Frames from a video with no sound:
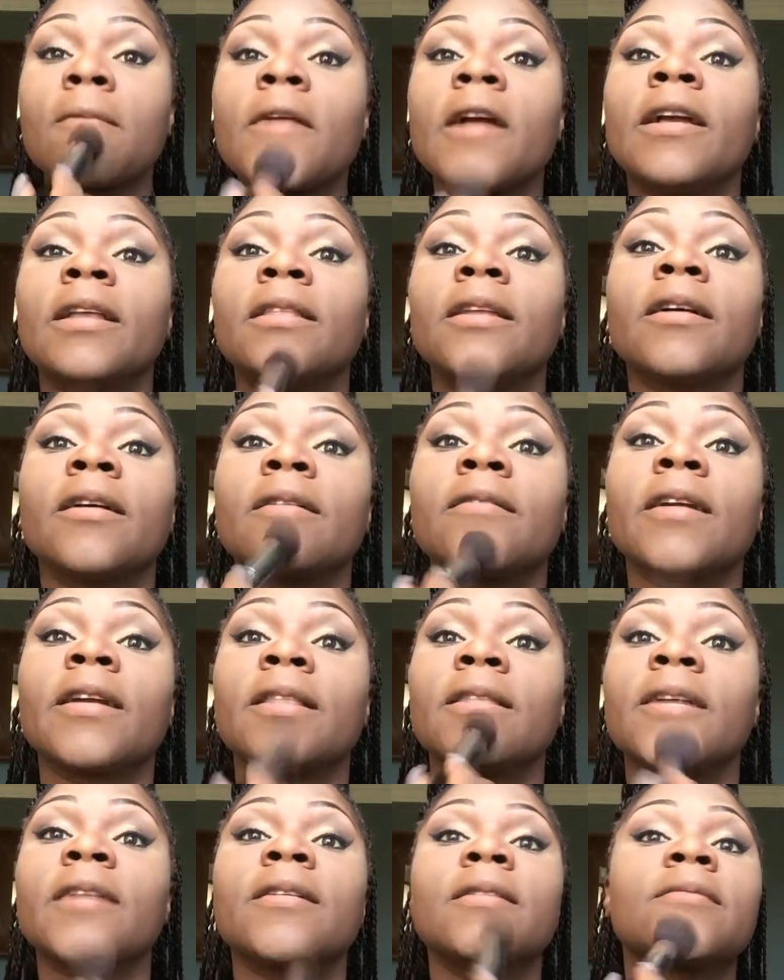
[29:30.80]
Right there and
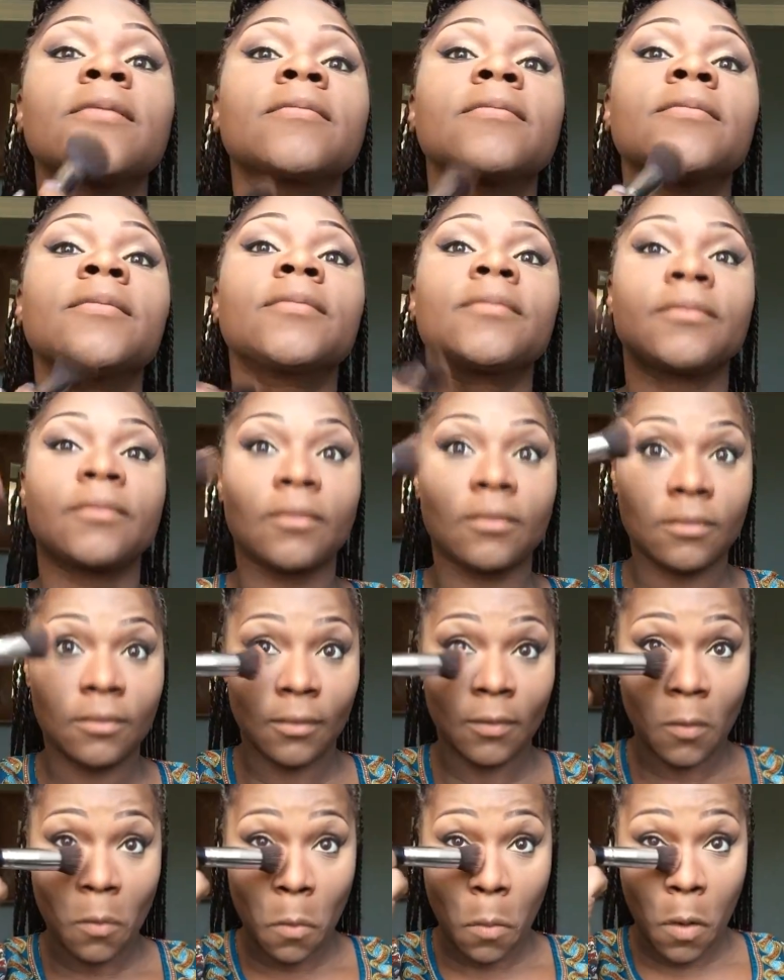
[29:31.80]
right there.
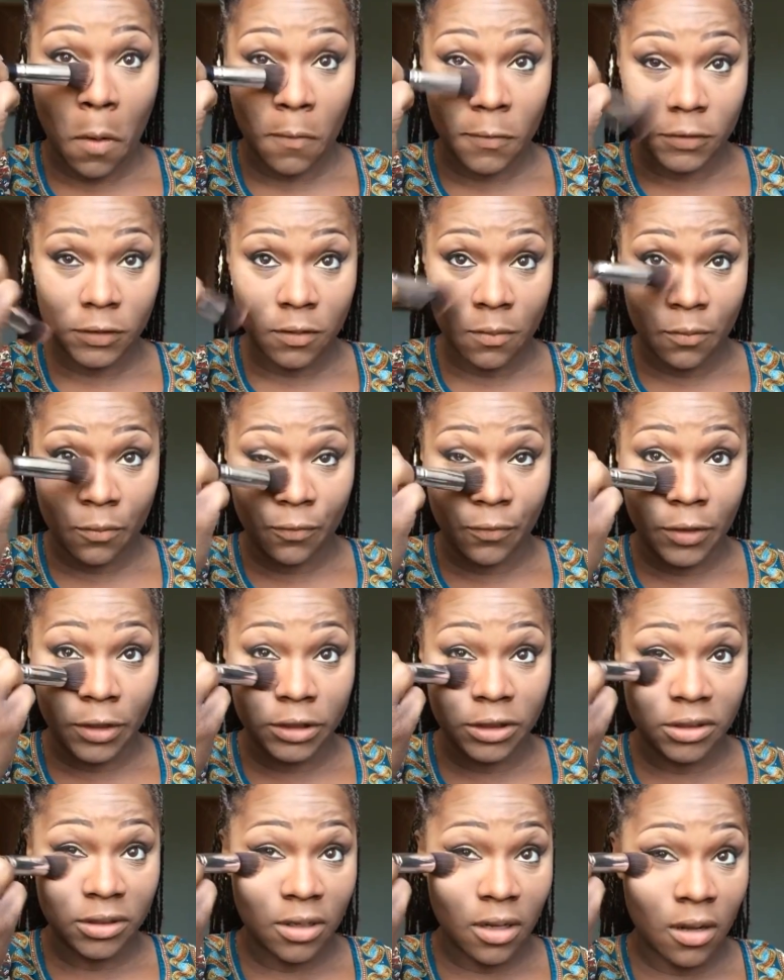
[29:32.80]
I'm just gonna
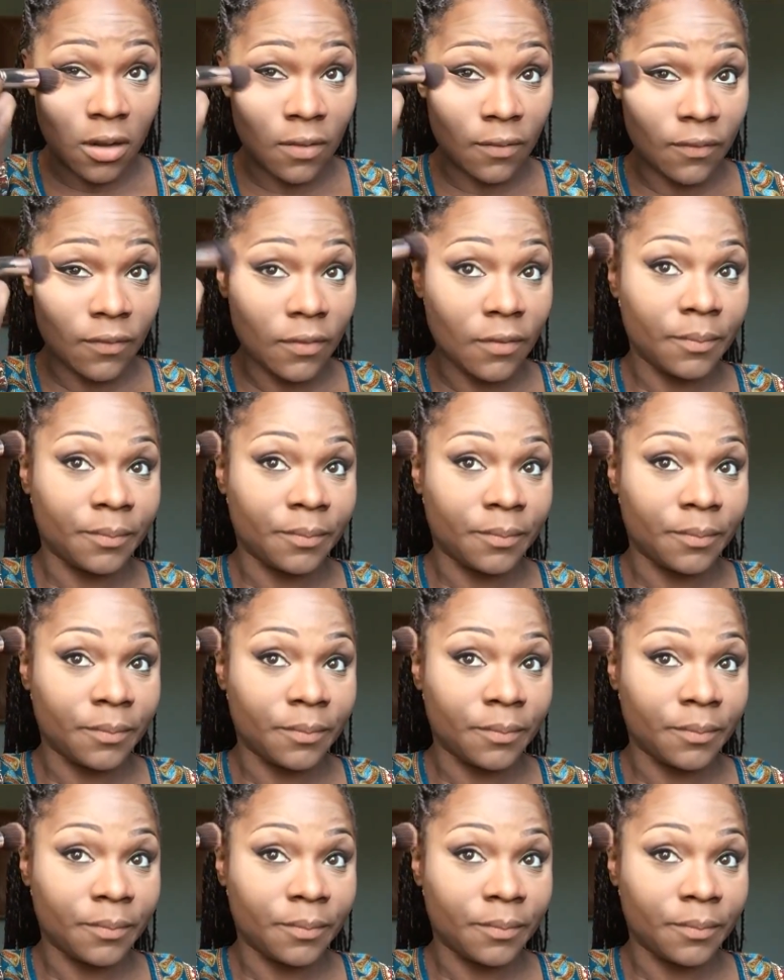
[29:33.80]
brush it off.